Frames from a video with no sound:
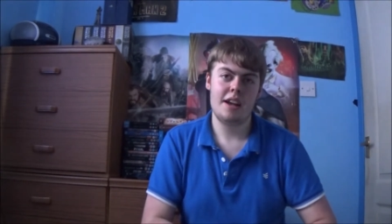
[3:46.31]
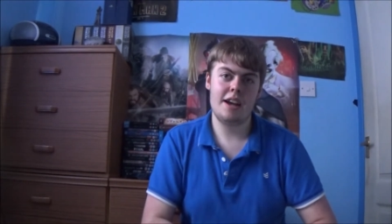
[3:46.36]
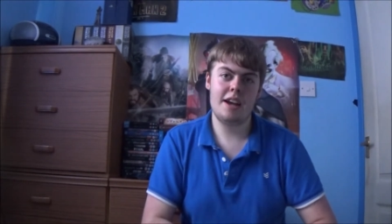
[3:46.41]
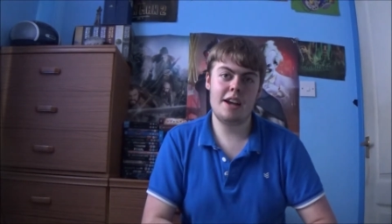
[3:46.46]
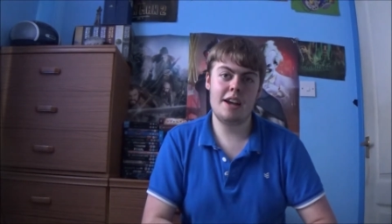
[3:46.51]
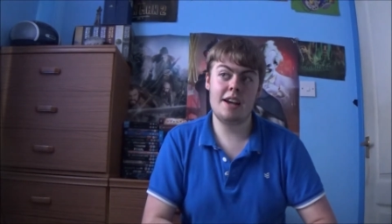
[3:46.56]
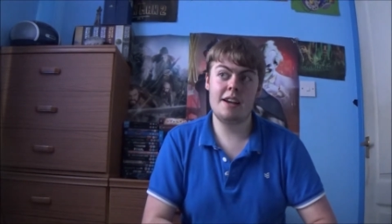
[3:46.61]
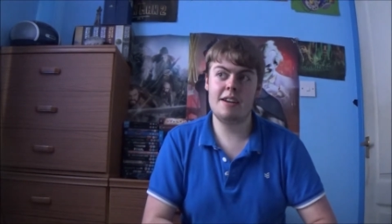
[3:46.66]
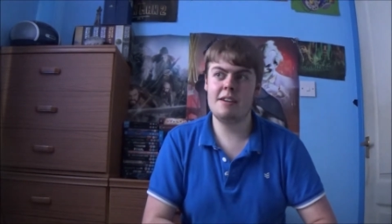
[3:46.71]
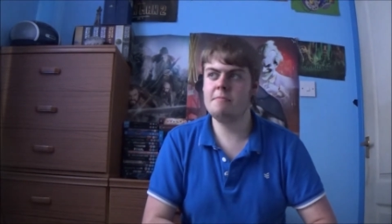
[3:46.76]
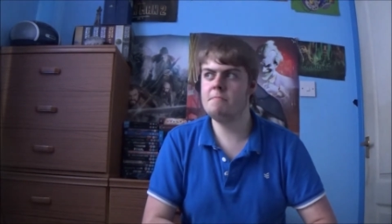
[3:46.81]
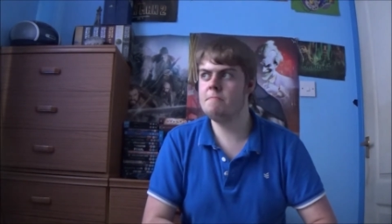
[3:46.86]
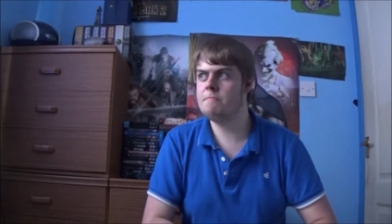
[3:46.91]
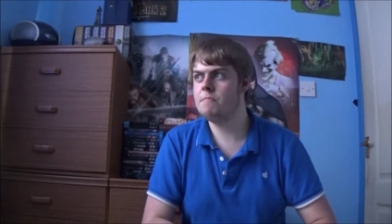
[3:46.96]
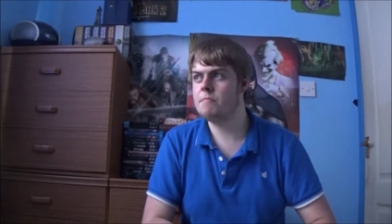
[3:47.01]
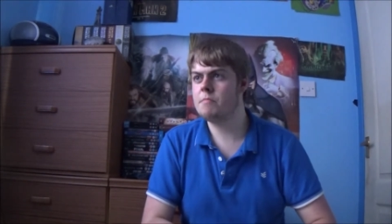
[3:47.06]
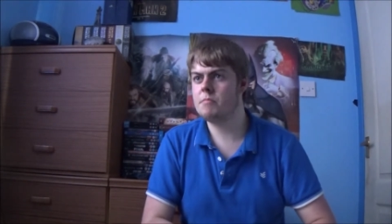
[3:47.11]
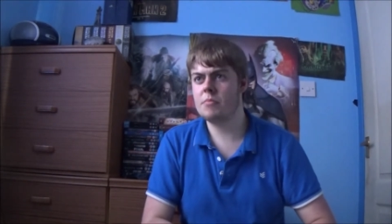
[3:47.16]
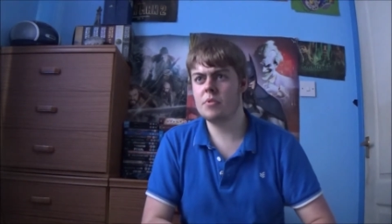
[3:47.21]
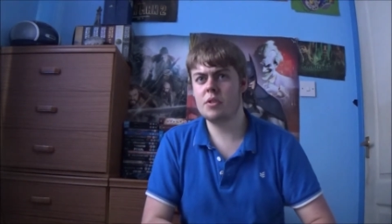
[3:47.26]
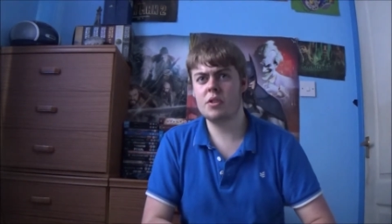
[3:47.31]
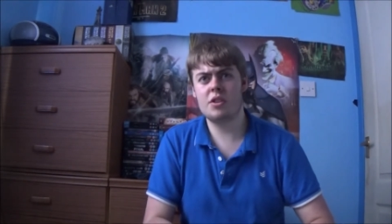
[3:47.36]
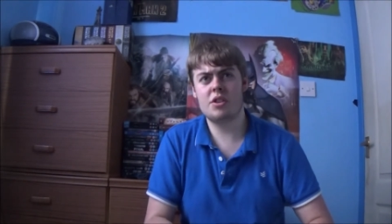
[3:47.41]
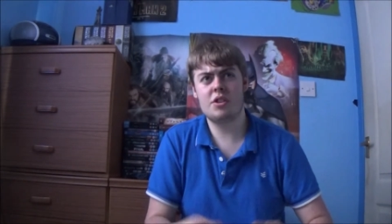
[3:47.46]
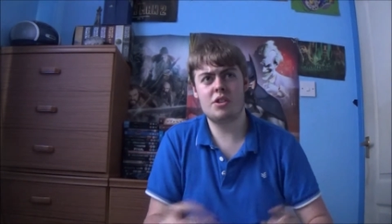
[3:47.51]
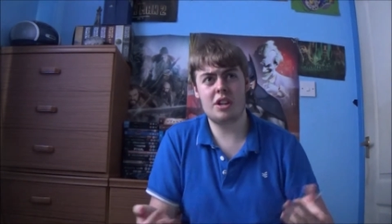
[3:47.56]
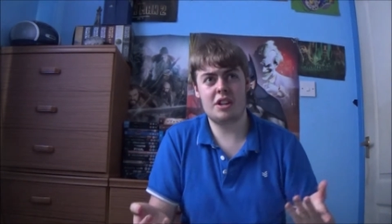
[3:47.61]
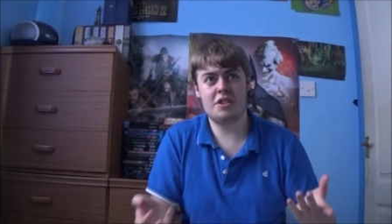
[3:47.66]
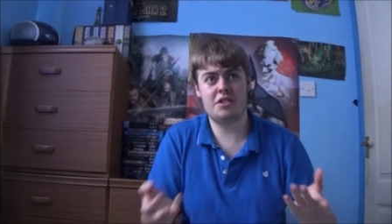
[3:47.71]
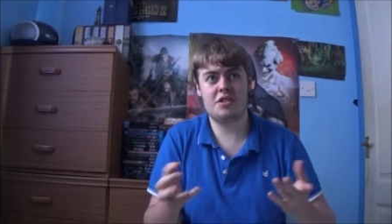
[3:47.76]
Um,
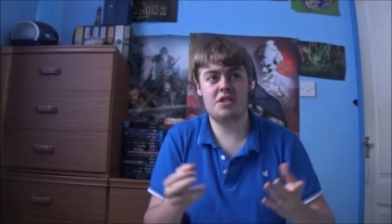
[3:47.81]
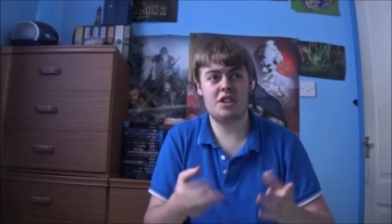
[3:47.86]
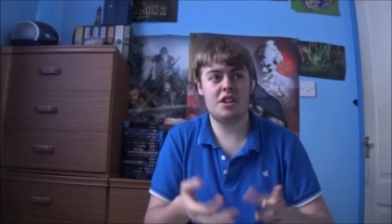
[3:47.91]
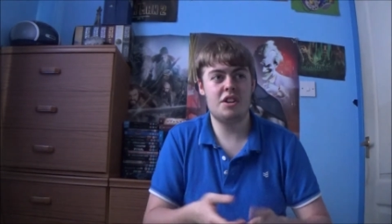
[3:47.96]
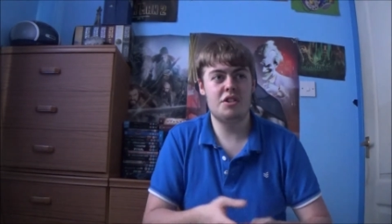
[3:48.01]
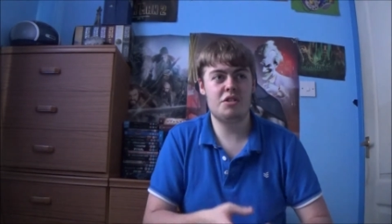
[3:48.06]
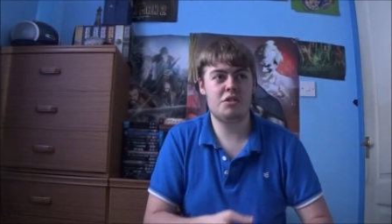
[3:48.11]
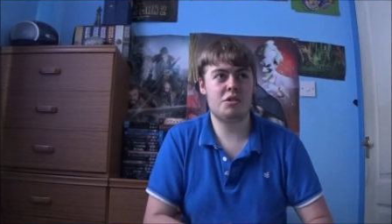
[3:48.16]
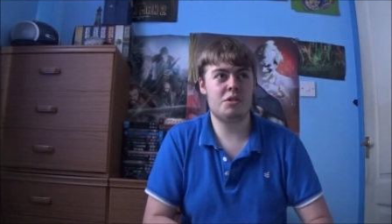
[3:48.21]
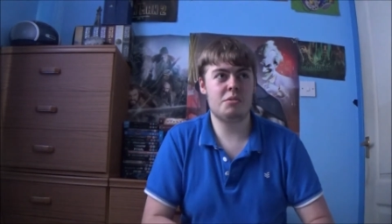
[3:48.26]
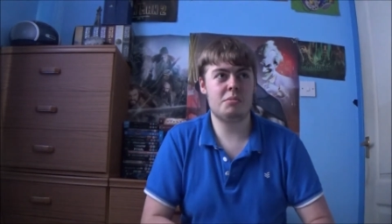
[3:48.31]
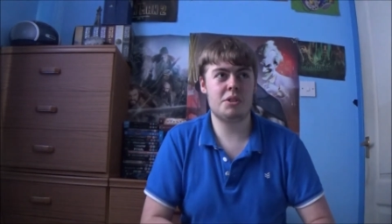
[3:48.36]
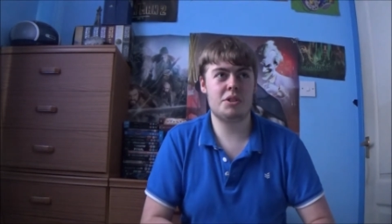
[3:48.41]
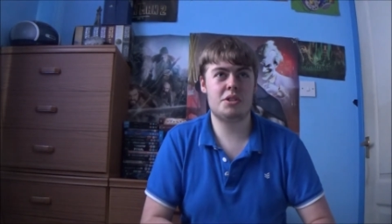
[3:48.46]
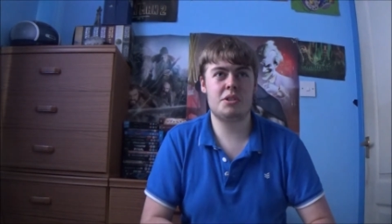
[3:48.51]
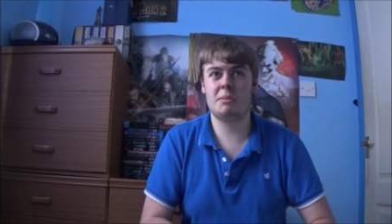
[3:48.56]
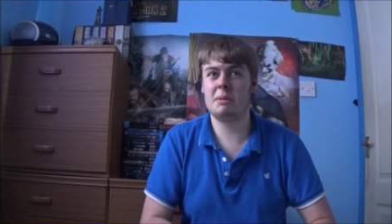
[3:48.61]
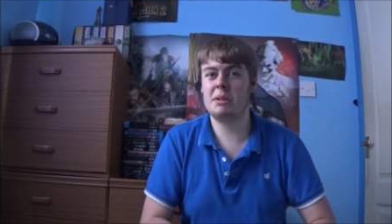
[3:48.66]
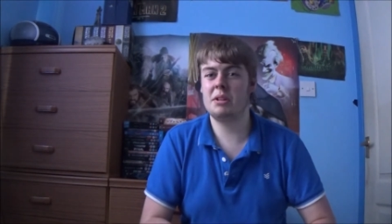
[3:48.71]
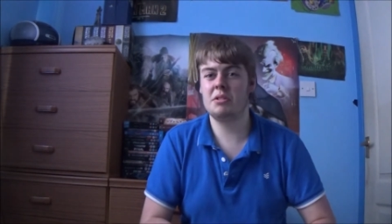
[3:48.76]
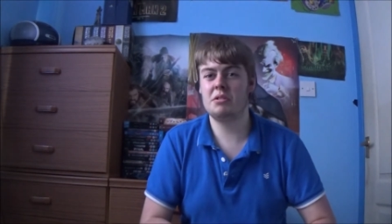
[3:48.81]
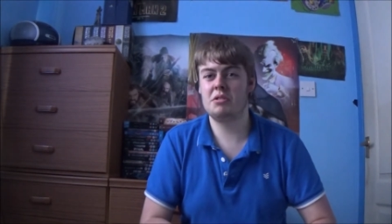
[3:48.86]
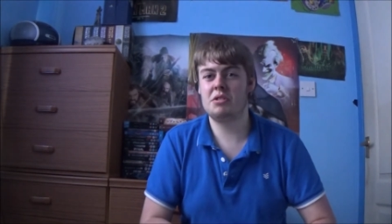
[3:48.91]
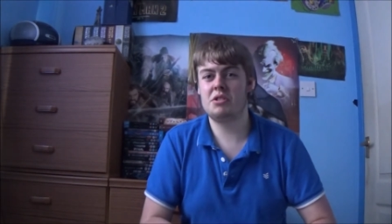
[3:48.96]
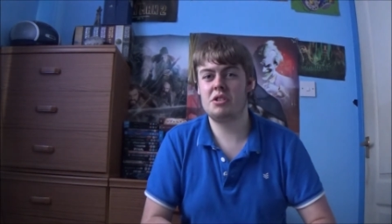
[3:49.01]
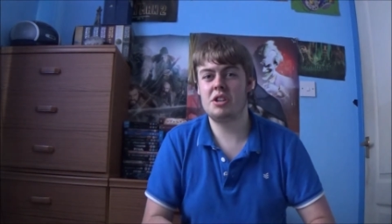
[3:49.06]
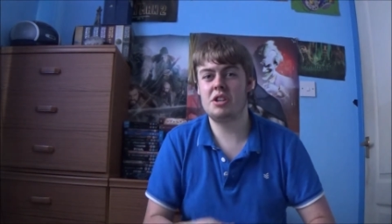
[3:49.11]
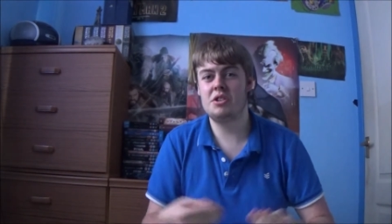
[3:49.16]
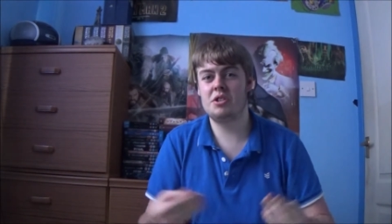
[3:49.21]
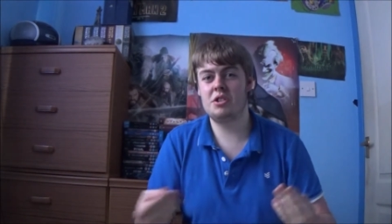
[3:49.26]
as I said, I don't know much about Doctor
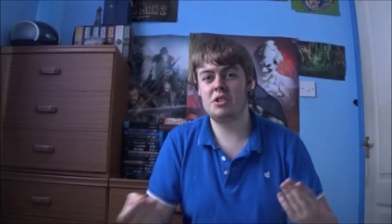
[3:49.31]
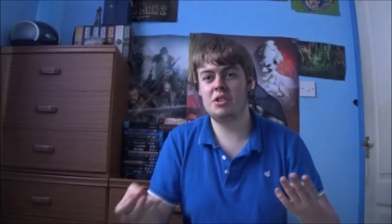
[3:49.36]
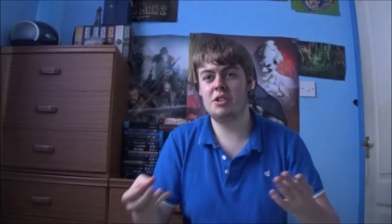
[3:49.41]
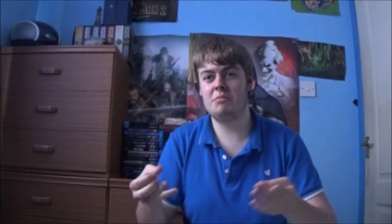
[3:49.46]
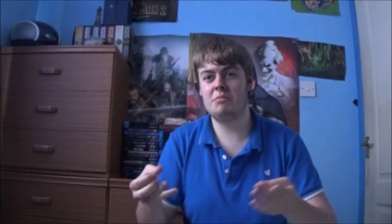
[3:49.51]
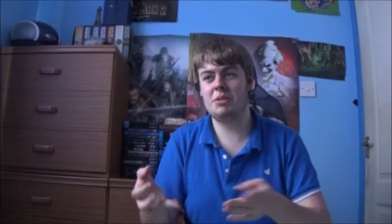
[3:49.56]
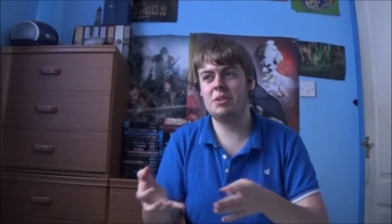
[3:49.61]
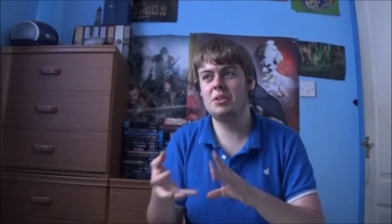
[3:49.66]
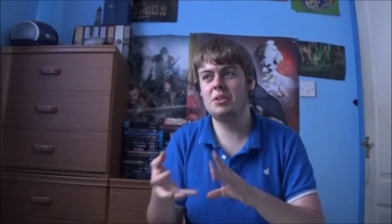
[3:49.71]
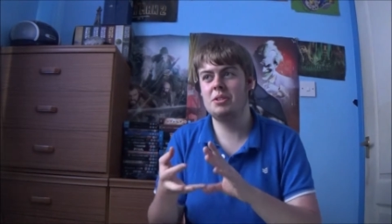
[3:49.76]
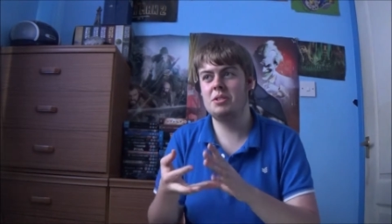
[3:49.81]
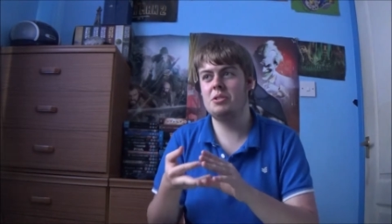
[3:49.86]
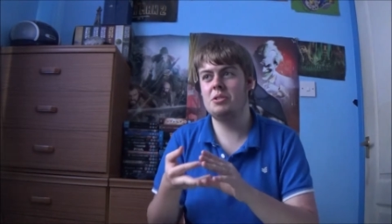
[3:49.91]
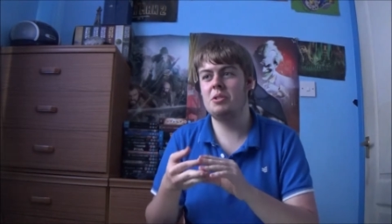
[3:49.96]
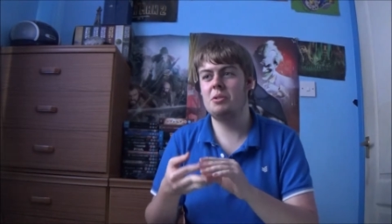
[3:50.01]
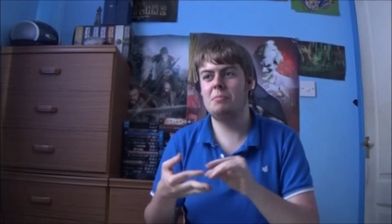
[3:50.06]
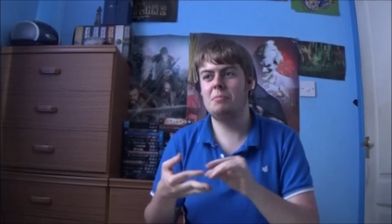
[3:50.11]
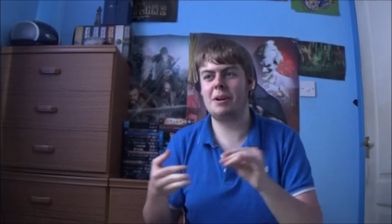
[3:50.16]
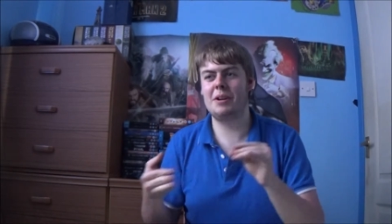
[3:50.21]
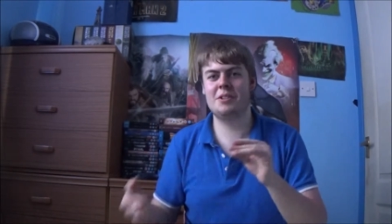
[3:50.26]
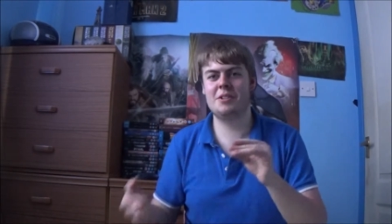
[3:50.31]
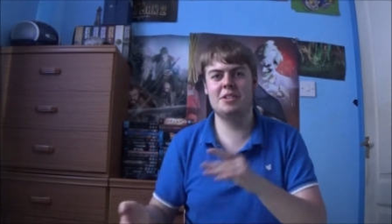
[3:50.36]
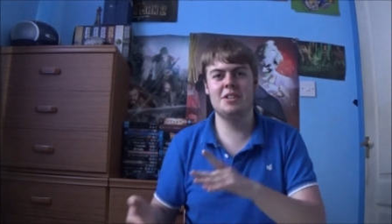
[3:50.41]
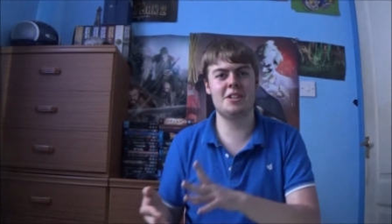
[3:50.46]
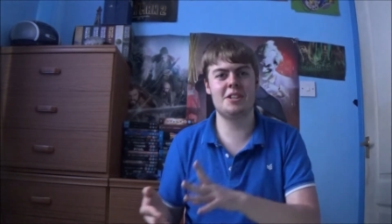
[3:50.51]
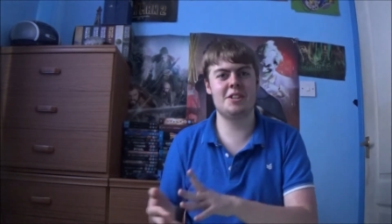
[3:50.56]
Strange, so I'm not the sort of person